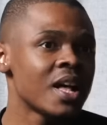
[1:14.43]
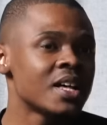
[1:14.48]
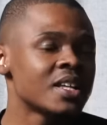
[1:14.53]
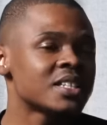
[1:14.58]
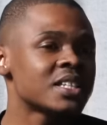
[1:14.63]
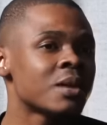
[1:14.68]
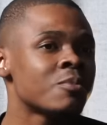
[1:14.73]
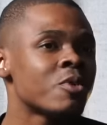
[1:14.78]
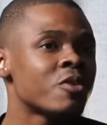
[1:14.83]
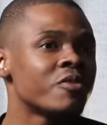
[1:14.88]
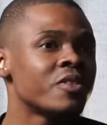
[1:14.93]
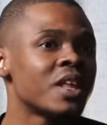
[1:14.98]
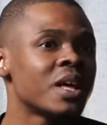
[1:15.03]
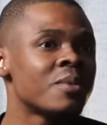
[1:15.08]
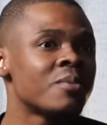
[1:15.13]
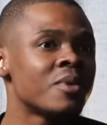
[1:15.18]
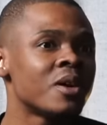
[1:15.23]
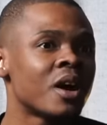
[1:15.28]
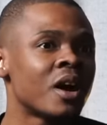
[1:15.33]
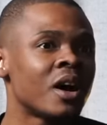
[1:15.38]
Some of
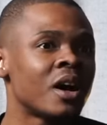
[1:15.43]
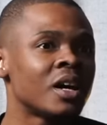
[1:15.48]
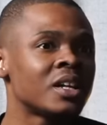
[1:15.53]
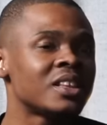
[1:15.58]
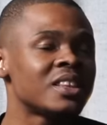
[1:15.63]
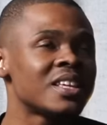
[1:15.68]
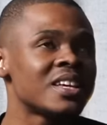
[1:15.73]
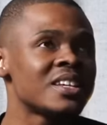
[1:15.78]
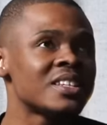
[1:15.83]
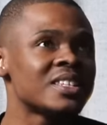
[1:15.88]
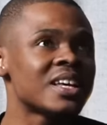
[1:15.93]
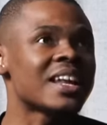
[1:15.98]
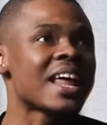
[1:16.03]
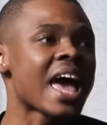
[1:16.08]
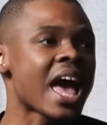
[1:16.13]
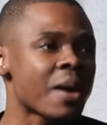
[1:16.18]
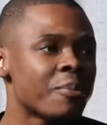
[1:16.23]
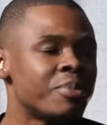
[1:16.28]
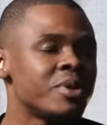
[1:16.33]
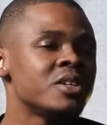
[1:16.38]
them are things that
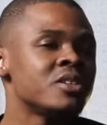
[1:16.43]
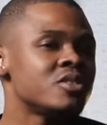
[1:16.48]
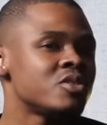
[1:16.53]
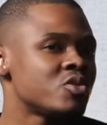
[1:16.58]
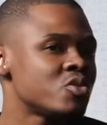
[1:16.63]
happened